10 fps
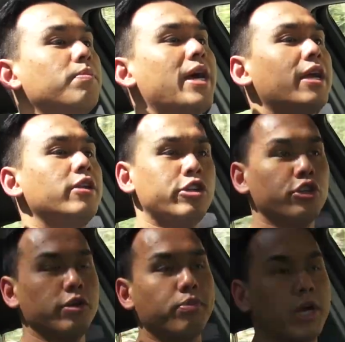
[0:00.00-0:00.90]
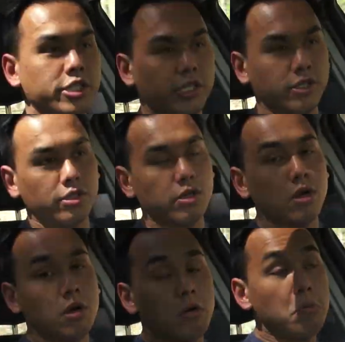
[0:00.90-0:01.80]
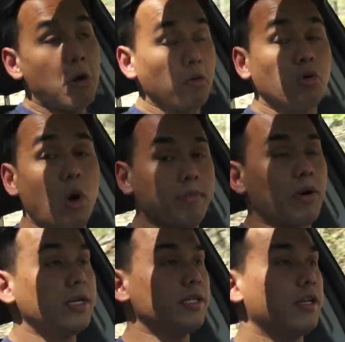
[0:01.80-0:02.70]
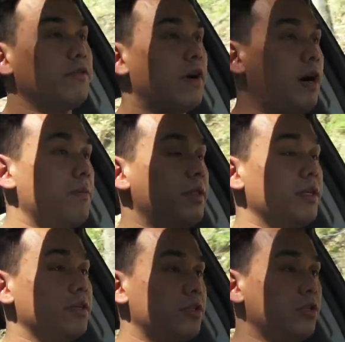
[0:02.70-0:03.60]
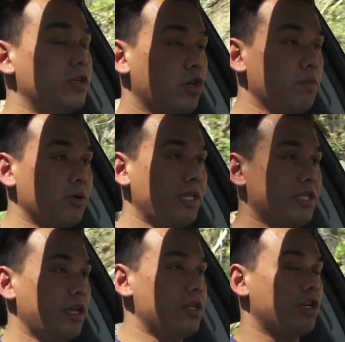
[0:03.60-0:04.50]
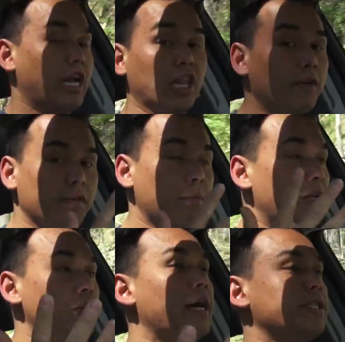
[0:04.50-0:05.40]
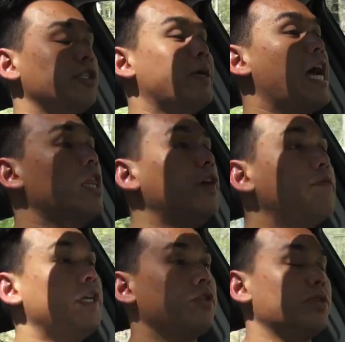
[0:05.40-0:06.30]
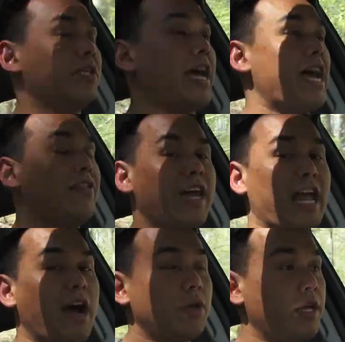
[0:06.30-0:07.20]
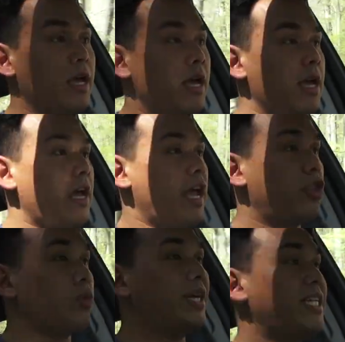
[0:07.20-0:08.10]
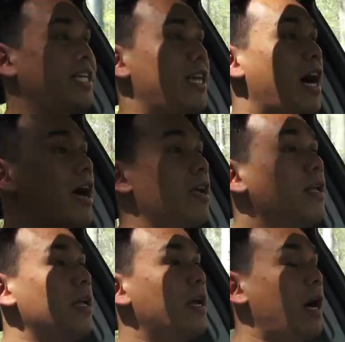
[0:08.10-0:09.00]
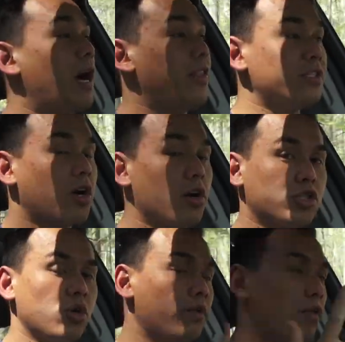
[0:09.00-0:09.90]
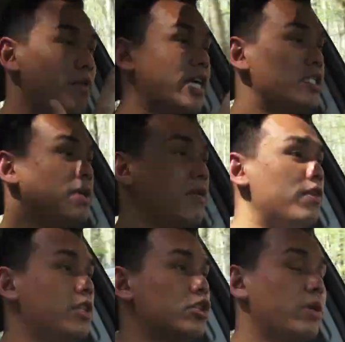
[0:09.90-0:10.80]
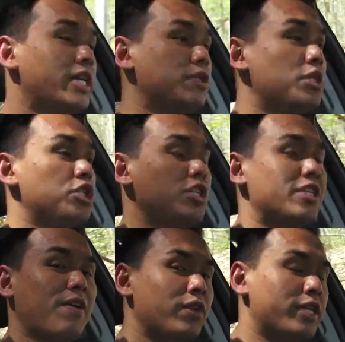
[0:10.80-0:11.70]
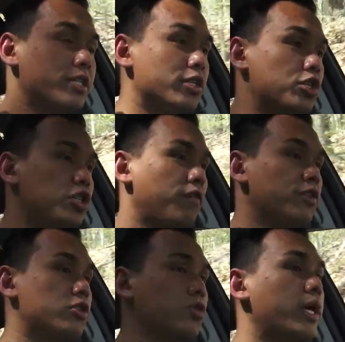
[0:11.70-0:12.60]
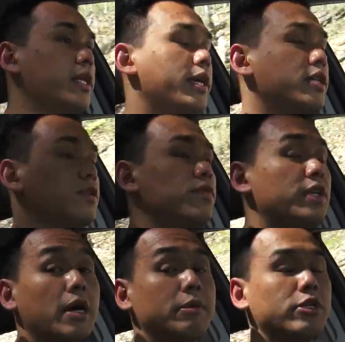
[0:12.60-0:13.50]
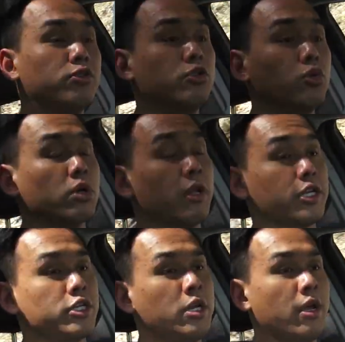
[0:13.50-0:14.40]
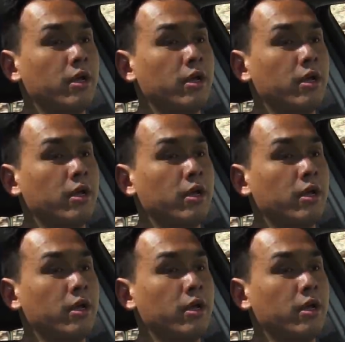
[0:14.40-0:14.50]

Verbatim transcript: my initial impressions are quite positive. Um, the, the turbo diesel engine, I love, I mean, you guys know me, I love diesels. I had that Audi A three T D I, uh, and this car sort of reminds me of it. The transmission definitely doesn't shift as quickly as V W's dual clutch,